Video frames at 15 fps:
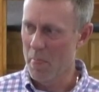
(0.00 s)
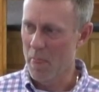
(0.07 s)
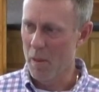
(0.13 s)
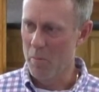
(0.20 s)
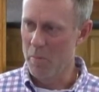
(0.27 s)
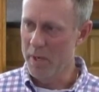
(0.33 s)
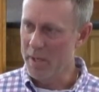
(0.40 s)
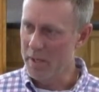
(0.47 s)

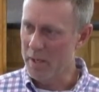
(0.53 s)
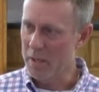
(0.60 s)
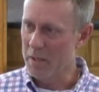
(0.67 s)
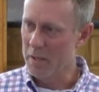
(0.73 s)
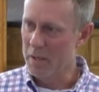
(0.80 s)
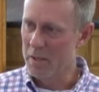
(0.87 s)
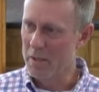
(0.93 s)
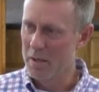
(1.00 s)
meaning
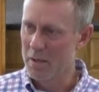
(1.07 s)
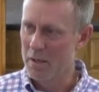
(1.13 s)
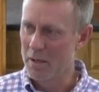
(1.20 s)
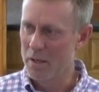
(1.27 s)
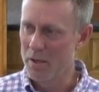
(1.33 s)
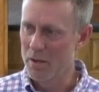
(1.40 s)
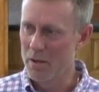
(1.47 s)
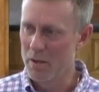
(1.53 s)

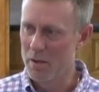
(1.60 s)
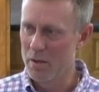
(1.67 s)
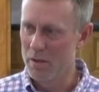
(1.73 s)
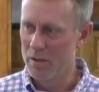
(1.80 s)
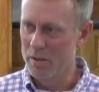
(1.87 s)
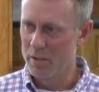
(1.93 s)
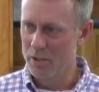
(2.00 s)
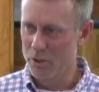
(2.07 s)

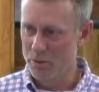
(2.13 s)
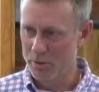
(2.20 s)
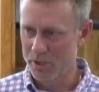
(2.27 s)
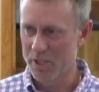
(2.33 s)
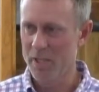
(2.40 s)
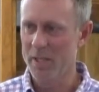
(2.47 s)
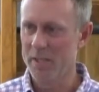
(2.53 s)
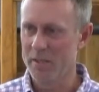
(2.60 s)
your
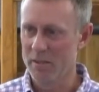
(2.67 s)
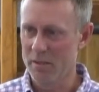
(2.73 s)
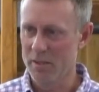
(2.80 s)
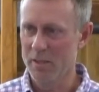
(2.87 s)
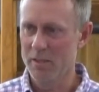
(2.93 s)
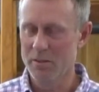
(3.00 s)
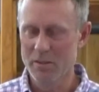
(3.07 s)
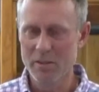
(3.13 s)
change,
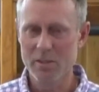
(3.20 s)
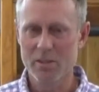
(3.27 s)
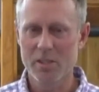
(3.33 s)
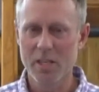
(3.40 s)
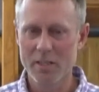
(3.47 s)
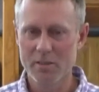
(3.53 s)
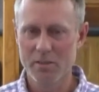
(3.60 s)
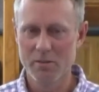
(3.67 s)
the
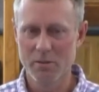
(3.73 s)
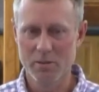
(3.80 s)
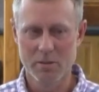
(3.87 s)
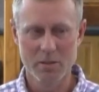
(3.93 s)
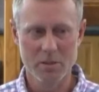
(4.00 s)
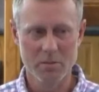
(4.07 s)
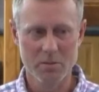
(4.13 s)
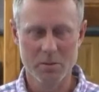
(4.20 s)
change in
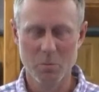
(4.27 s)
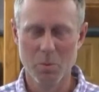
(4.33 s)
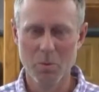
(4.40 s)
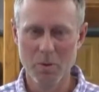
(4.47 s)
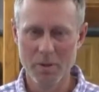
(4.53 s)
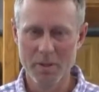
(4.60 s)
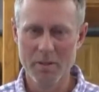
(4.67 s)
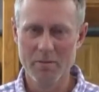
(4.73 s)
yourself, the
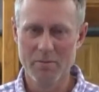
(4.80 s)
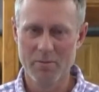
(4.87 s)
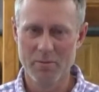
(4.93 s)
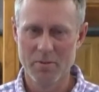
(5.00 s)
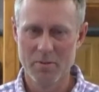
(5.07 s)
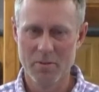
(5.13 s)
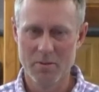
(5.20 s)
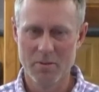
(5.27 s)
belief
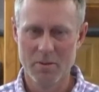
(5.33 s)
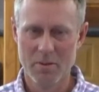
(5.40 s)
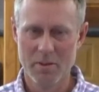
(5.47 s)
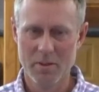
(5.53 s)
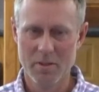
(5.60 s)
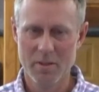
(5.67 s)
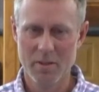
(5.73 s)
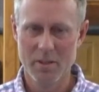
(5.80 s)

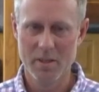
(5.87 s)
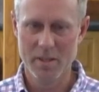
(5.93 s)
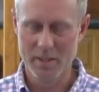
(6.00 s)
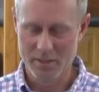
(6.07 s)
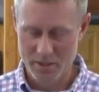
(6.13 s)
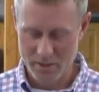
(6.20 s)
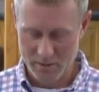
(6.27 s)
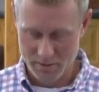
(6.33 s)
in
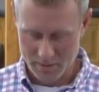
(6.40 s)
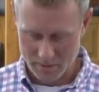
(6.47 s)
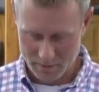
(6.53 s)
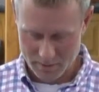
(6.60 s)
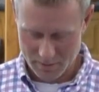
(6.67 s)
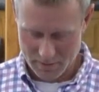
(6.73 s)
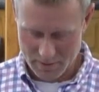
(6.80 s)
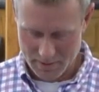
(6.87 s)
Jesus.
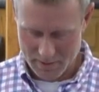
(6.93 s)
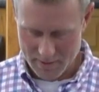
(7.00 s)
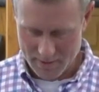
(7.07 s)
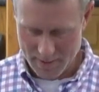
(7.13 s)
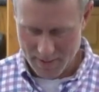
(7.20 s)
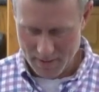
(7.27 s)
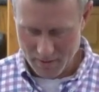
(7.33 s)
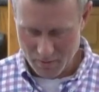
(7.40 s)

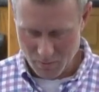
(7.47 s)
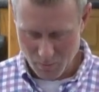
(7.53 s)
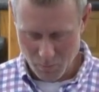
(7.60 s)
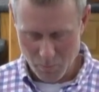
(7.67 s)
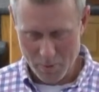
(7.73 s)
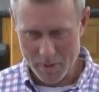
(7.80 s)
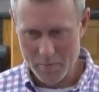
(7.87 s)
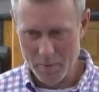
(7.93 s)
That
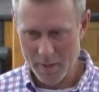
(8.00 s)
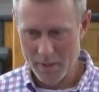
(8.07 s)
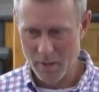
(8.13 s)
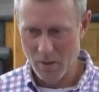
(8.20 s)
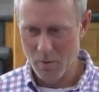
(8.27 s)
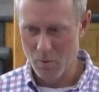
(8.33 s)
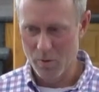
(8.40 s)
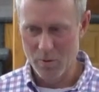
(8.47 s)
be made
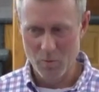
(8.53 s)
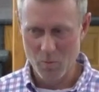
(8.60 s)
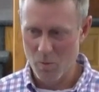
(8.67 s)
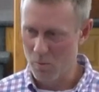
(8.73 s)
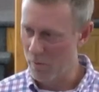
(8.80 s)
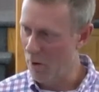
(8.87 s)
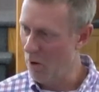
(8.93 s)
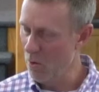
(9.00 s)
whole. It
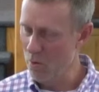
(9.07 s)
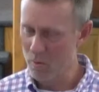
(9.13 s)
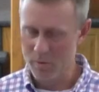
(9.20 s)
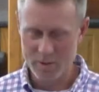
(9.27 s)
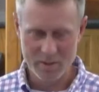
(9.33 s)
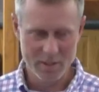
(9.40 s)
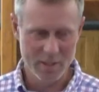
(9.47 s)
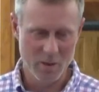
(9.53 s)
won't hold
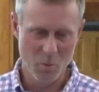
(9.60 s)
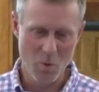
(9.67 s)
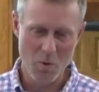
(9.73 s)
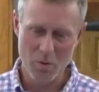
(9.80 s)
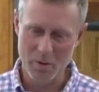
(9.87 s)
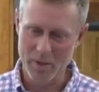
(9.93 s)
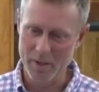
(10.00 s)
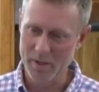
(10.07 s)
as he could walk
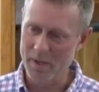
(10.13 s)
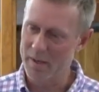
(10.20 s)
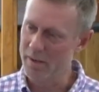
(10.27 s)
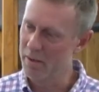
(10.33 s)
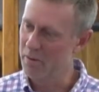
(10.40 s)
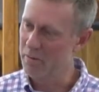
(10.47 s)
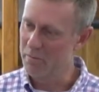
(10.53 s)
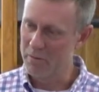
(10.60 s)
again.
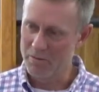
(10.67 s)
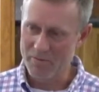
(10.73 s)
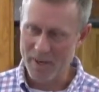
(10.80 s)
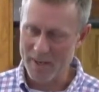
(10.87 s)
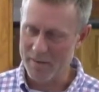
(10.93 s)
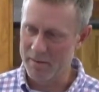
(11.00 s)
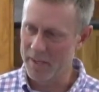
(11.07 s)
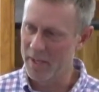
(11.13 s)
The fact
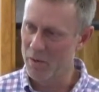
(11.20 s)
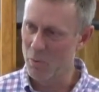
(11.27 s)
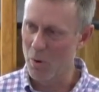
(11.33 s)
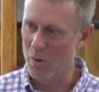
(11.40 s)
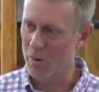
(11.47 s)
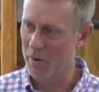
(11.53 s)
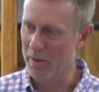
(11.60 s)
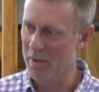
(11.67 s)
that Daddy
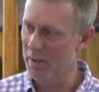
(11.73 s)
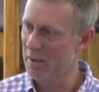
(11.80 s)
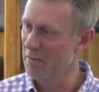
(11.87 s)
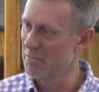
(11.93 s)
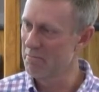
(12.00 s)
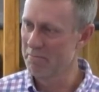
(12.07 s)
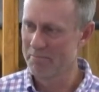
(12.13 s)
walking again,